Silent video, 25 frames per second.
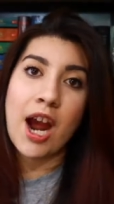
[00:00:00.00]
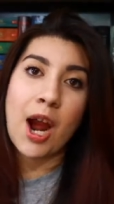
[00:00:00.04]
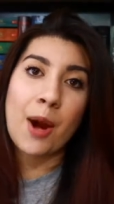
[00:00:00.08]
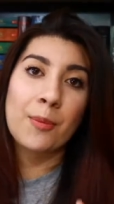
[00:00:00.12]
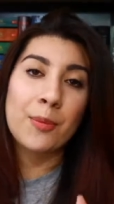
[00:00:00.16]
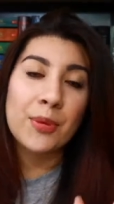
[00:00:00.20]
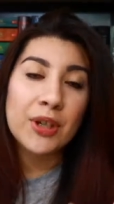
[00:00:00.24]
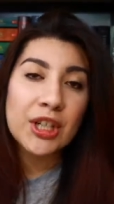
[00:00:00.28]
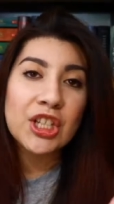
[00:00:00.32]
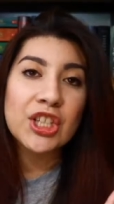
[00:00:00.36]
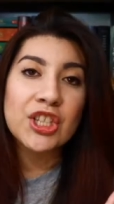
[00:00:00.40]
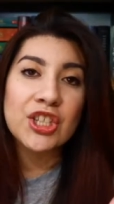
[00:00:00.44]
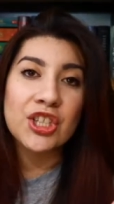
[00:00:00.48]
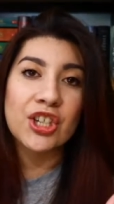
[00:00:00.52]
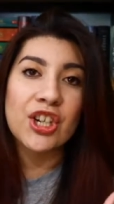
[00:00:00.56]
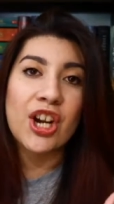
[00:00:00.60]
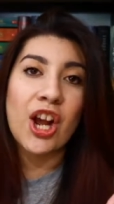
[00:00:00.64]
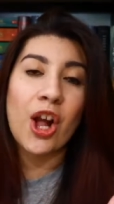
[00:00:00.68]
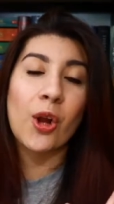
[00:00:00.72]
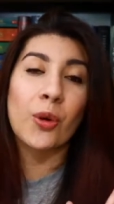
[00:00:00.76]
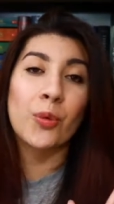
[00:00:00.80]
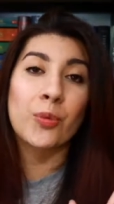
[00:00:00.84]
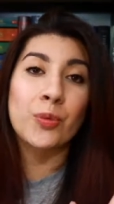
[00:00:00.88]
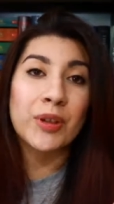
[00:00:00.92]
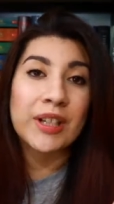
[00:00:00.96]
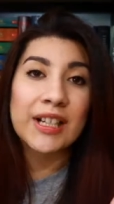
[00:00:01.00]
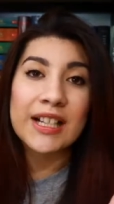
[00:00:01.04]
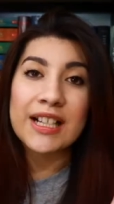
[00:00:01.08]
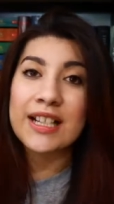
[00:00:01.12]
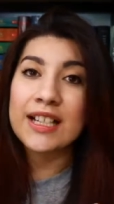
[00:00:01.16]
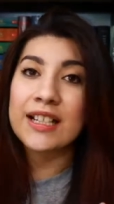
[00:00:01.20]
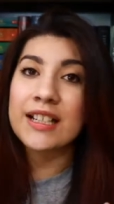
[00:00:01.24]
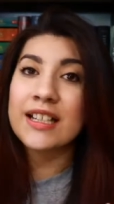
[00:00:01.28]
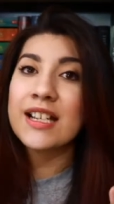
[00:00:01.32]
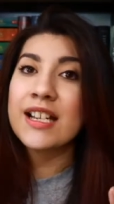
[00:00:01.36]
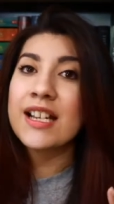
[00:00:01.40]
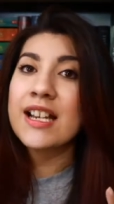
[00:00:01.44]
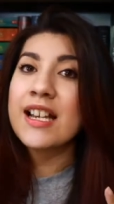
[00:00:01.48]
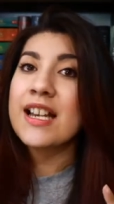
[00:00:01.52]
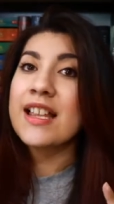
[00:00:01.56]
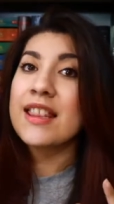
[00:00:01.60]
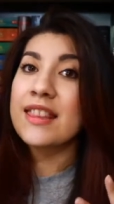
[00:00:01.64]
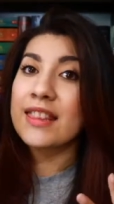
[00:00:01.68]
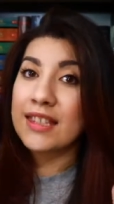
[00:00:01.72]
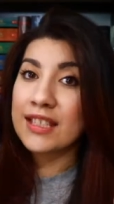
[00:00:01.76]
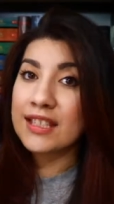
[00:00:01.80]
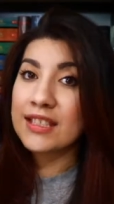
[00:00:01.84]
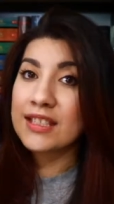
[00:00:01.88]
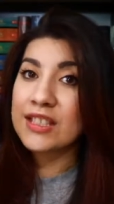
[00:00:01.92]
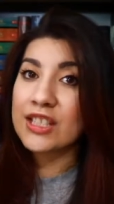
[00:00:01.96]
I'm pretty sure I'll read it
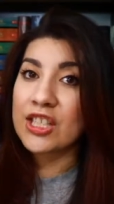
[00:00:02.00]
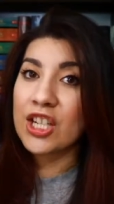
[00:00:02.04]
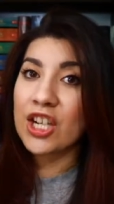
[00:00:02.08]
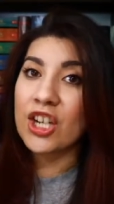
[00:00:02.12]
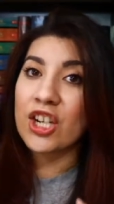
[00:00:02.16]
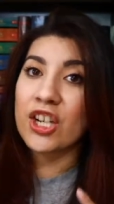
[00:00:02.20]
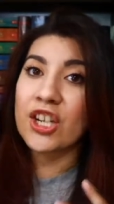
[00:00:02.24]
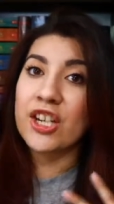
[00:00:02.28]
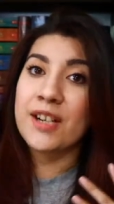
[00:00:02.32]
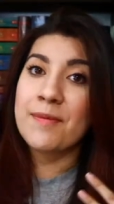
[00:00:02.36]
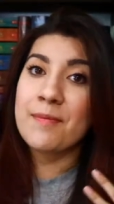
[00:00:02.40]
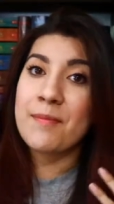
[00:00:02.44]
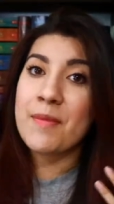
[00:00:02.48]
this year.